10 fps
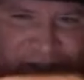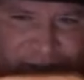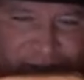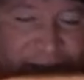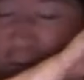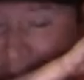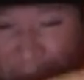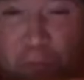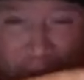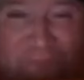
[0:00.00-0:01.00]
I don't
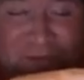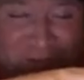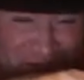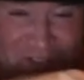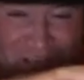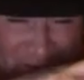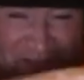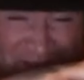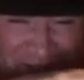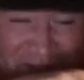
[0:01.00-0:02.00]
remember what Vision said, but he
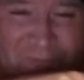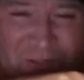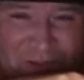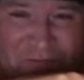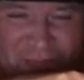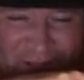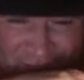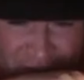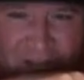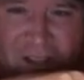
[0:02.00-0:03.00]
said something to the effect
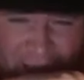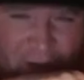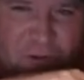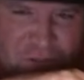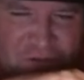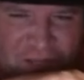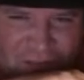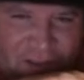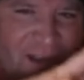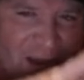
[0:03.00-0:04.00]
of, "Hey, what'd you think of
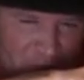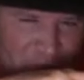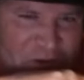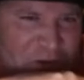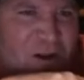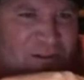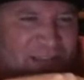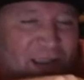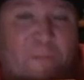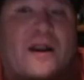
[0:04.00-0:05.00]
it?" And I reviewed it on
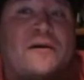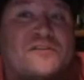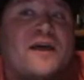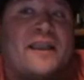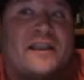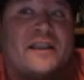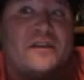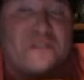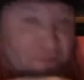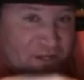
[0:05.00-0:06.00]
camera. And I was like,
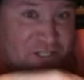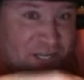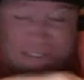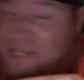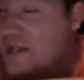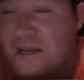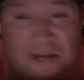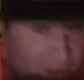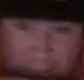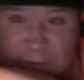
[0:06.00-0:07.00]
"Visions
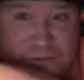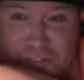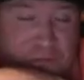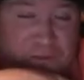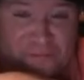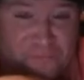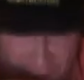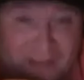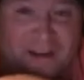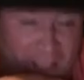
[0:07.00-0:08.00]
number two is
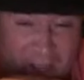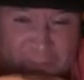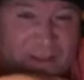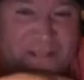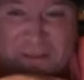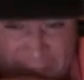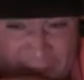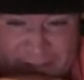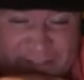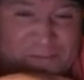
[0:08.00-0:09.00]
fucking epic. It's
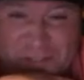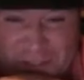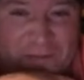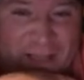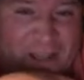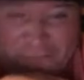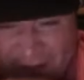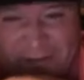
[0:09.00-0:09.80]
amazing. I'm so glad I found it at